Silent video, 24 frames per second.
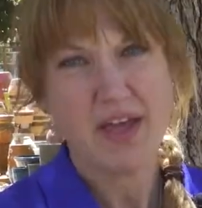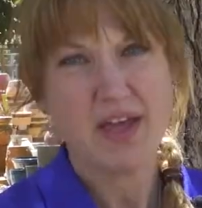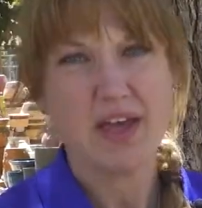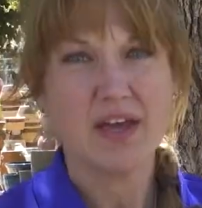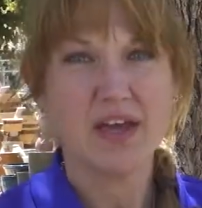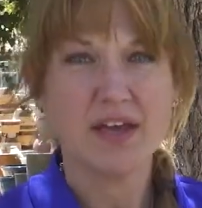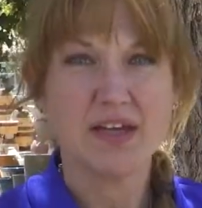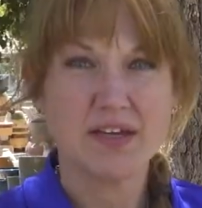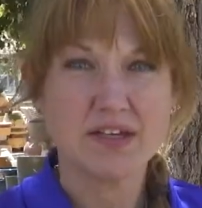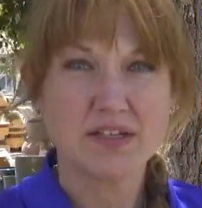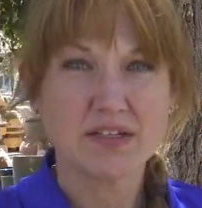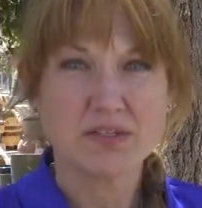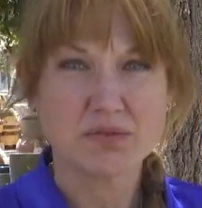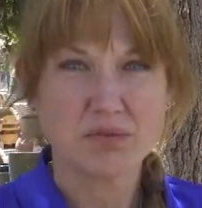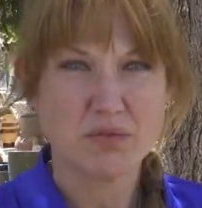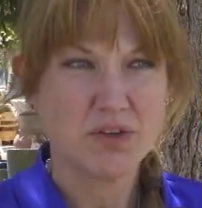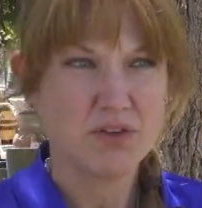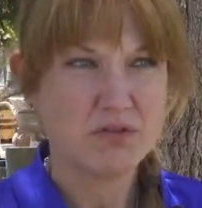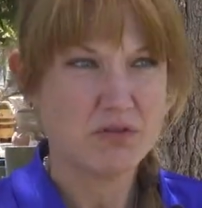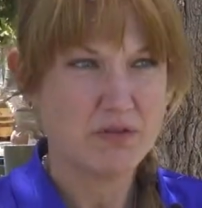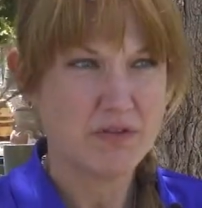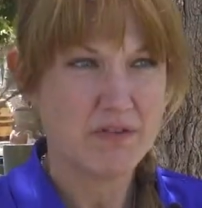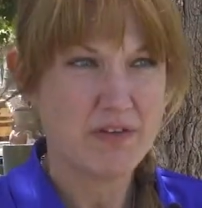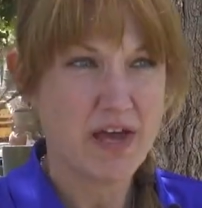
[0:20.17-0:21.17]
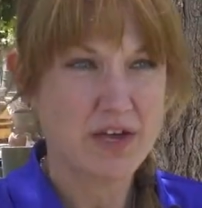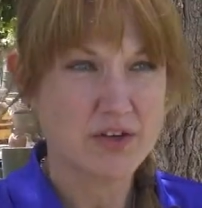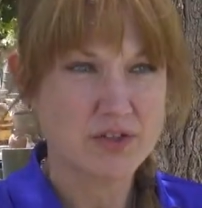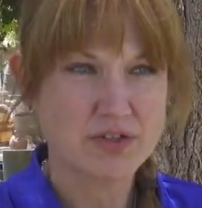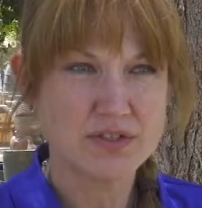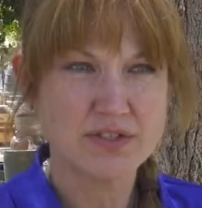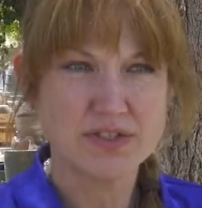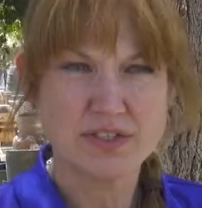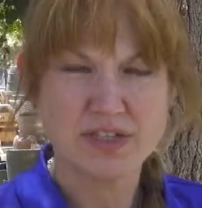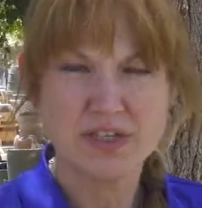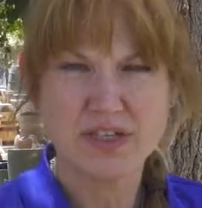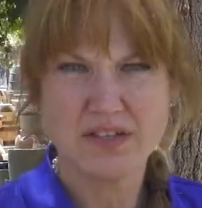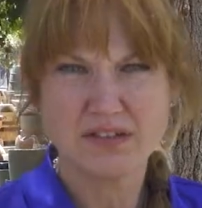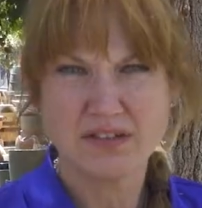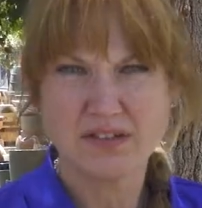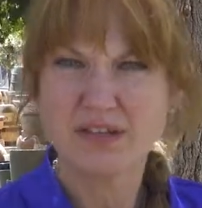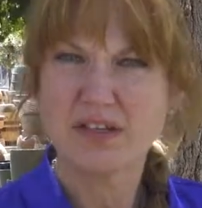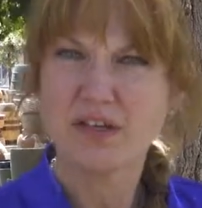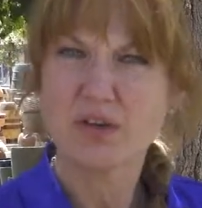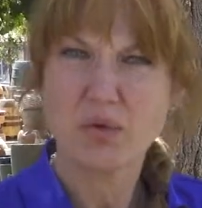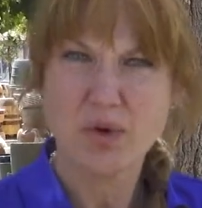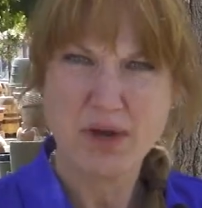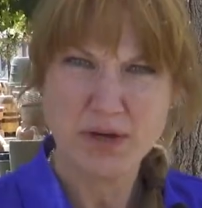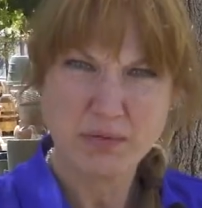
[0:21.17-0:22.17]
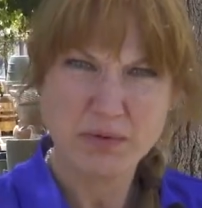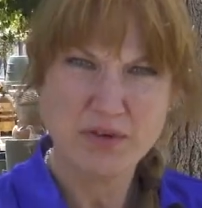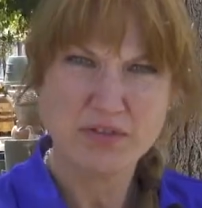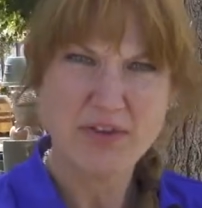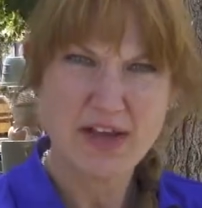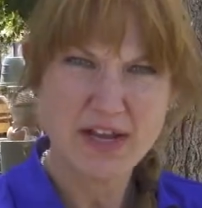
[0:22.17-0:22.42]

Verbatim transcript: and we've actually seen quite a bit